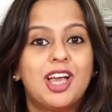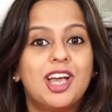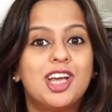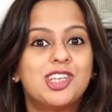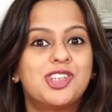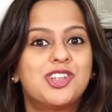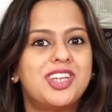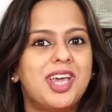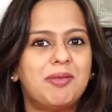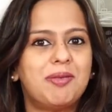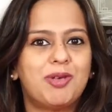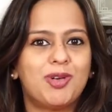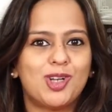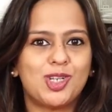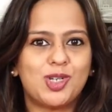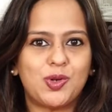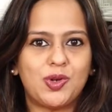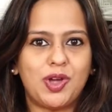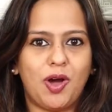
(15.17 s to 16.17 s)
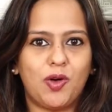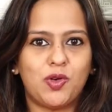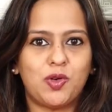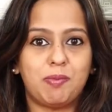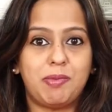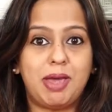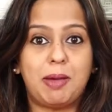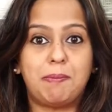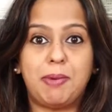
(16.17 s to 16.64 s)
Today I'm going to show you how to
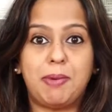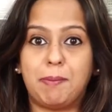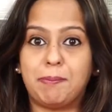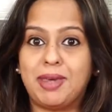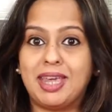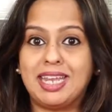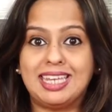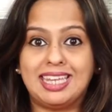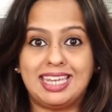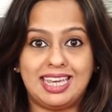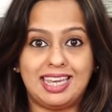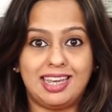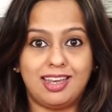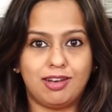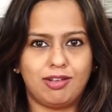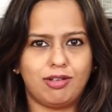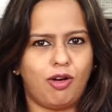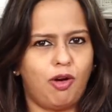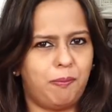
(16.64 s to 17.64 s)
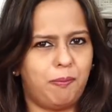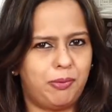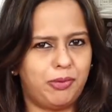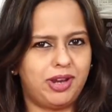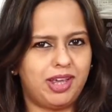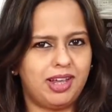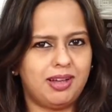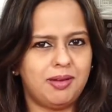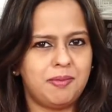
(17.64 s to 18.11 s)
make pumpkin kheer or
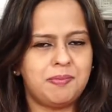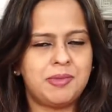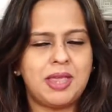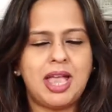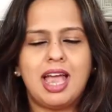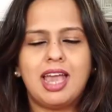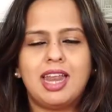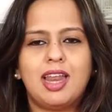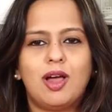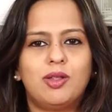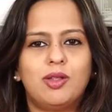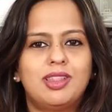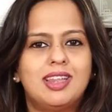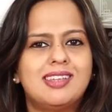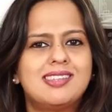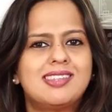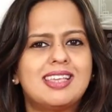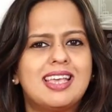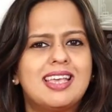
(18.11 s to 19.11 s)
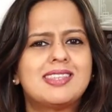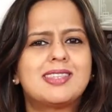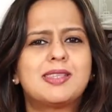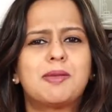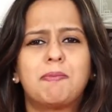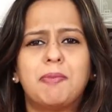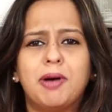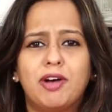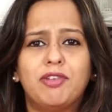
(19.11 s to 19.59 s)
pudding. Now this is
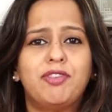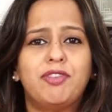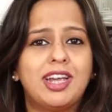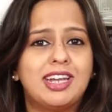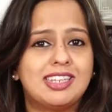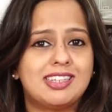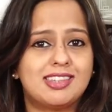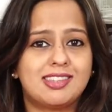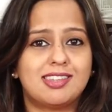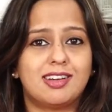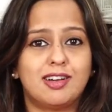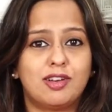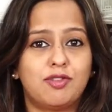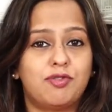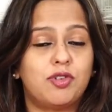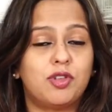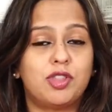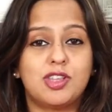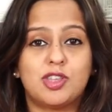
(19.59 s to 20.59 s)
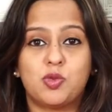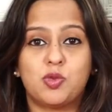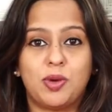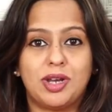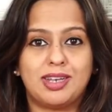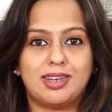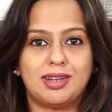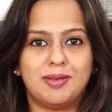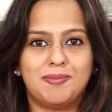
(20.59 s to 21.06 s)
perfect dessert for this
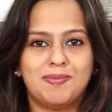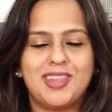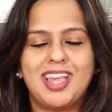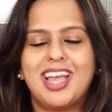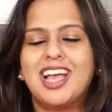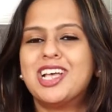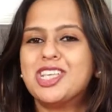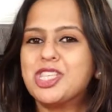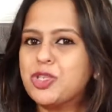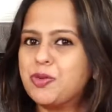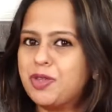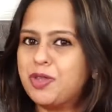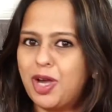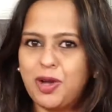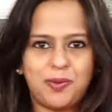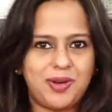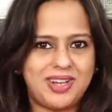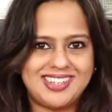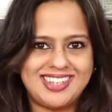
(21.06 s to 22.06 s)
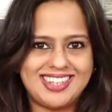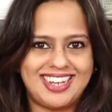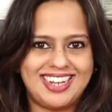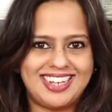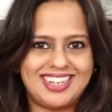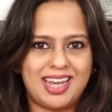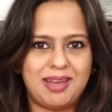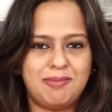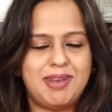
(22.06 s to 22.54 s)
winter. So without wasting any
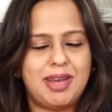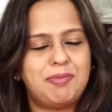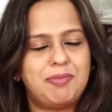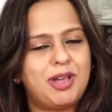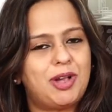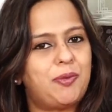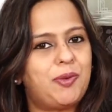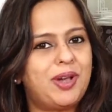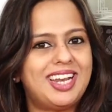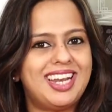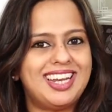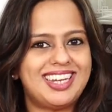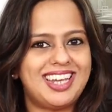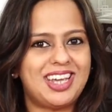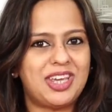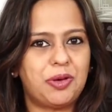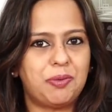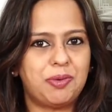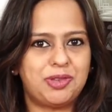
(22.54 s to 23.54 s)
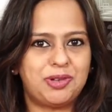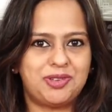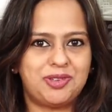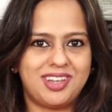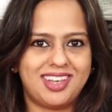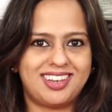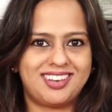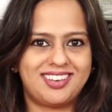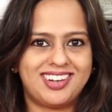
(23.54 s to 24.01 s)
time, let me quickly take you over through the
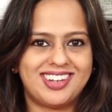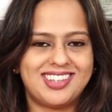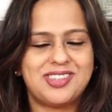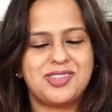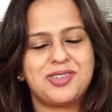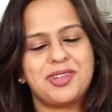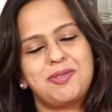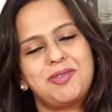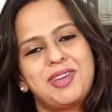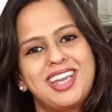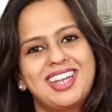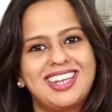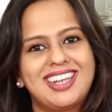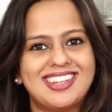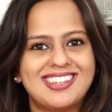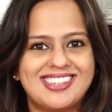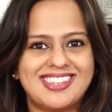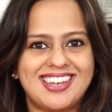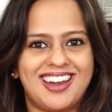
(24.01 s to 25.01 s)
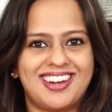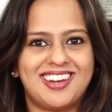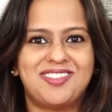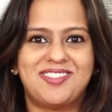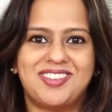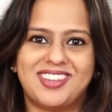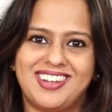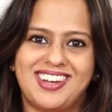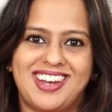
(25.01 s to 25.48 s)
ingredients so that we can get started with
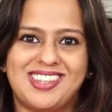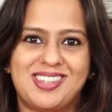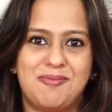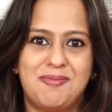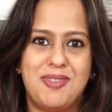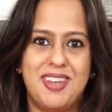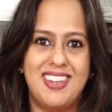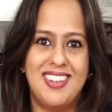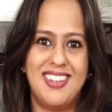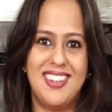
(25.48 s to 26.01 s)
the recipe.